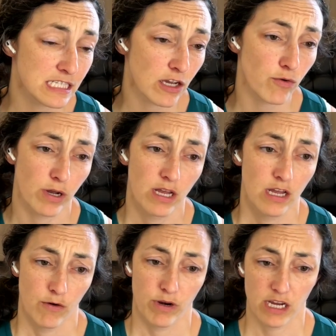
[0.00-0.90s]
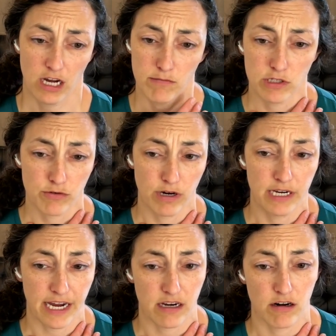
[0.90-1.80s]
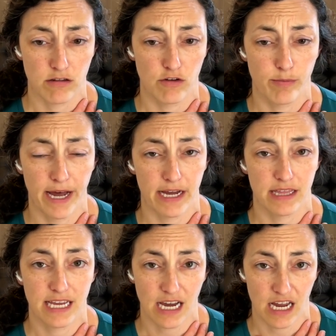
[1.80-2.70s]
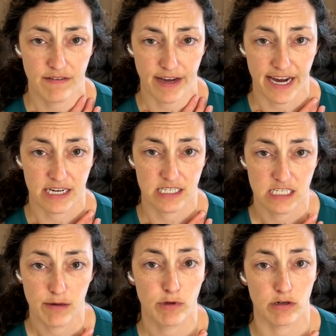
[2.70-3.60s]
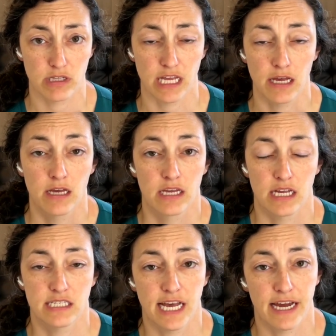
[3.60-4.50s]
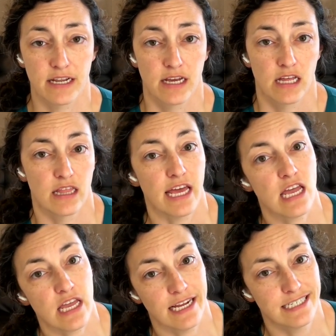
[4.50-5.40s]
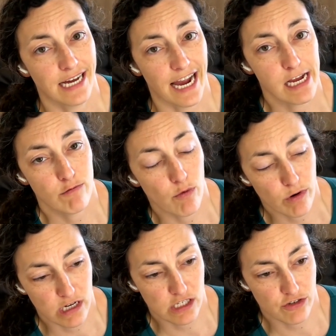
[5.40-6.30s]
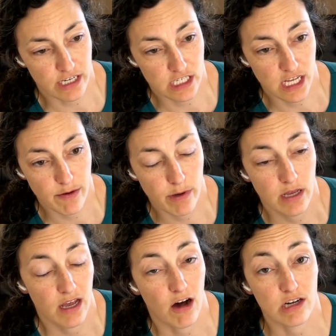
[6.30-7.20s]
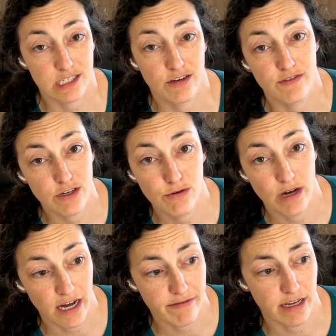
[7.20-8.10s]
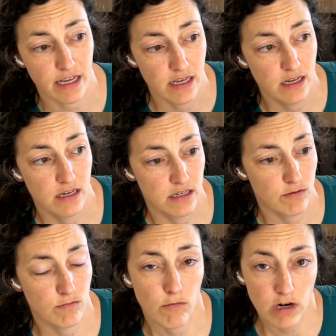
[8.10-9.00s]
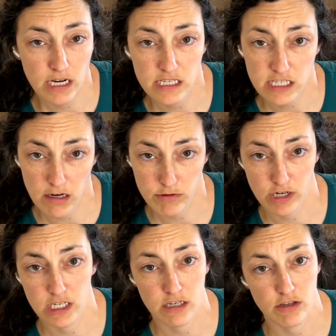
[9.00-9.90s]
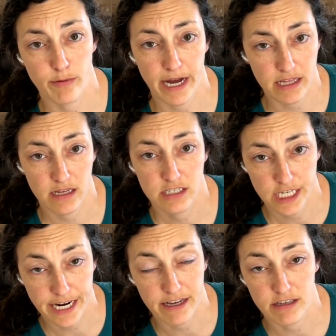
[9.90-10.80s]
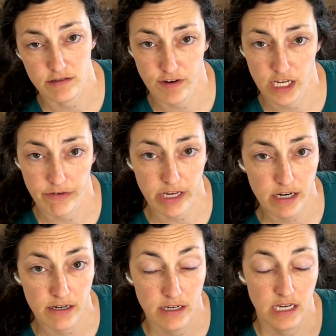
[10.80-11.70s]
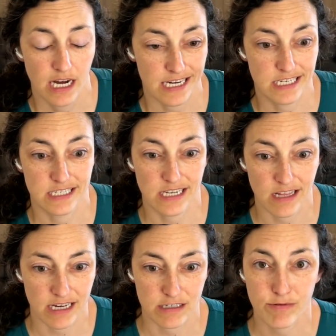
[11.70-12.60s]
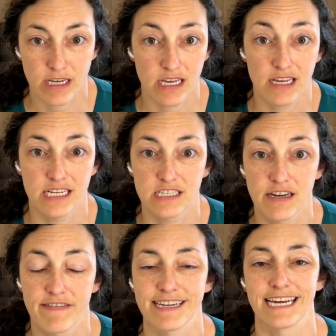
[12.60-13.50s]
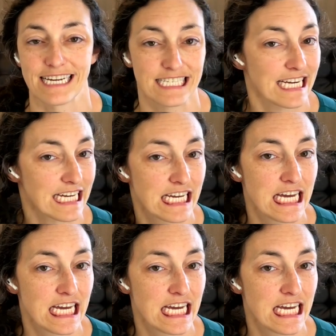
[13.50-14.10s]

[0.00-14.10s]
so when it comes to our neck and our low back, they kind of act similarly, is that they can get tight. We'll want to stretch them. Also, if you have a wanting to stop stretching your low back, check out this video here. I just did it last week. It's fantastic.